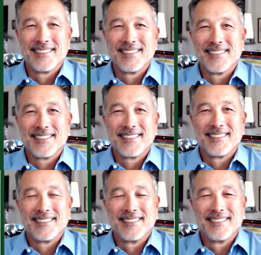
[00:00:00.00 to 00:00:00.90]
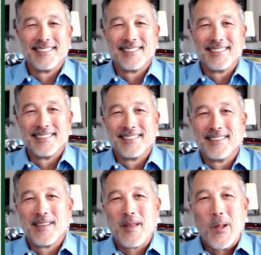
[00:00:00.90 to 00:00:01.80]

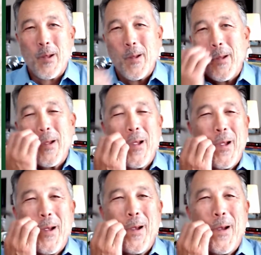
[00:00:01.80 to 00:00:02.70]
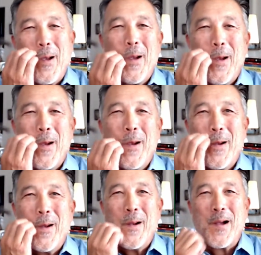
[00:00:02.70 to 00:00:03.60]

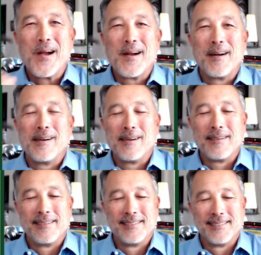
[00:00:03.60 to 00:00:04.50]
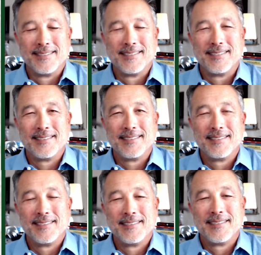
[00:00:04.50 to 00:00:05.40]

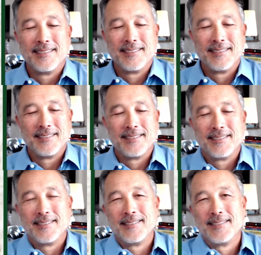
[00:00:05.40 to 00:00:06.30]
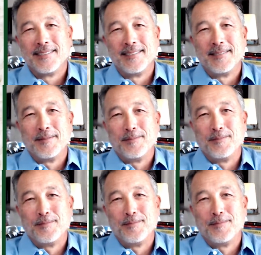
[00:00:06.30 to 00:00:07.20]

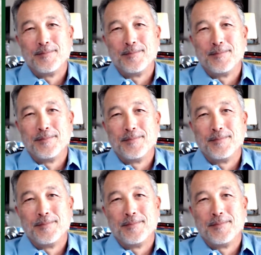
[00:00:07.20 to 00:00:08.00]
(not speaking)